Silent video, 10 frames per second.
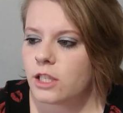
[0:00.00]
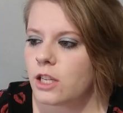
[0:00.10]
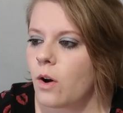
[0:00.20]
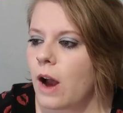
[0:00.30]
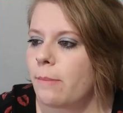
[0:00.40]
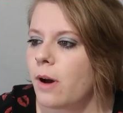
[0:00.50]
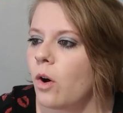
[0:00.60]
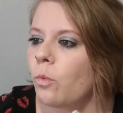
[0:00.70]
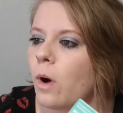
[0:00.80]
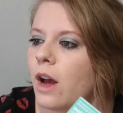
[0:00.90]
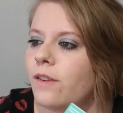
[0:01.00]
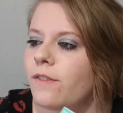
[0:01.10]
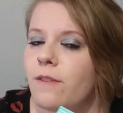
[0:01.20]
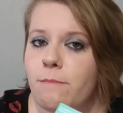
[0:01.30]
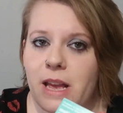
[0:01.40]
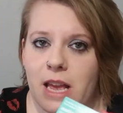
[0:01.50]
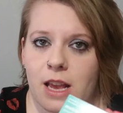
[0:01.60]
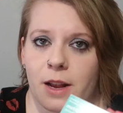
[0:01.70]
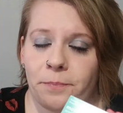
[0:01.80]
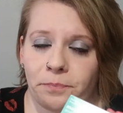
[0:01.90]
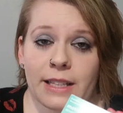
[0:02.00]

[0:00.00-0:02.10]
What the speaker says: So I bought one for me.